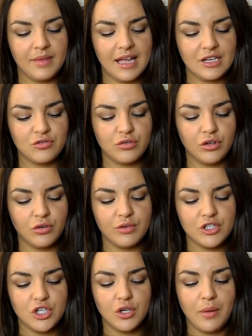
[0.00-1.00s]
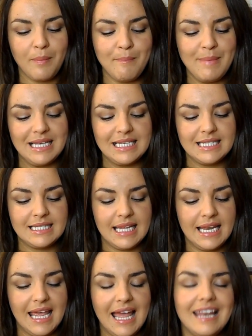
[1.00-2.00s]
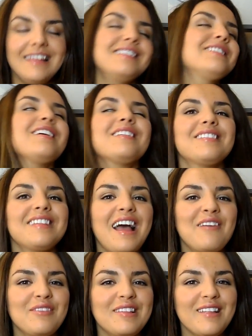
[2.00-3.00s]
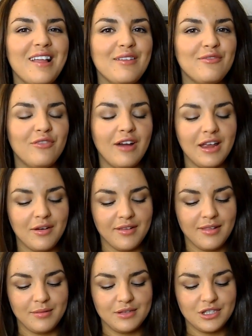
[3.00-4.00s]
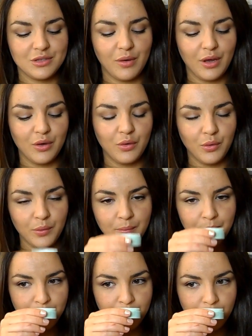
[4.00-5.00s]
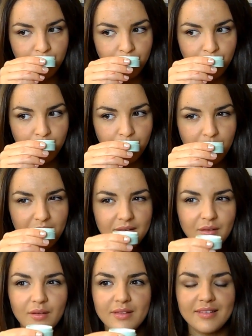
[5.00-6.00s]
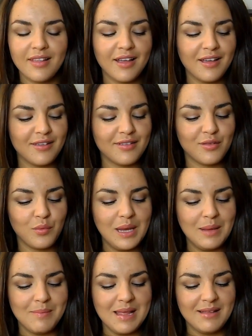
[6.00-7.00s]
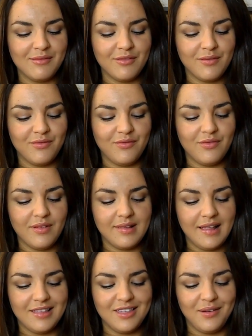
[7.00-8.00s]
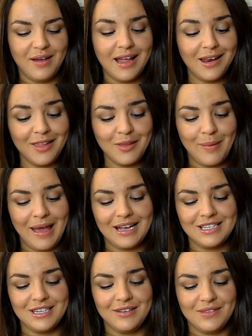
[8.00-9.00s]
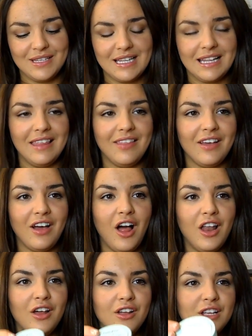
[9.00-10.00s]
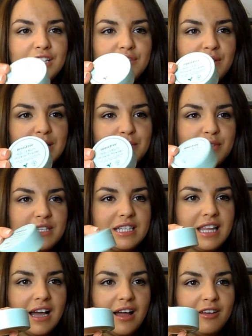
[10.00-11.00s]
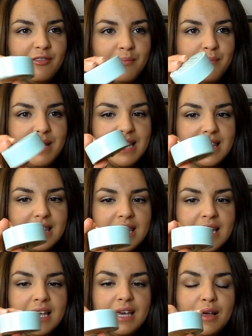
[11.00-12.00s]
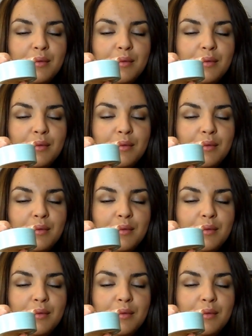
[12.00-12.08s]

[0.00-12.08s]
natural original mint in it, and it does have a slight fragrance, which is quite cool. It's got a slight sweet mint scent to it. I like the packaging of this. I think the colour is really pretty, that kind of mint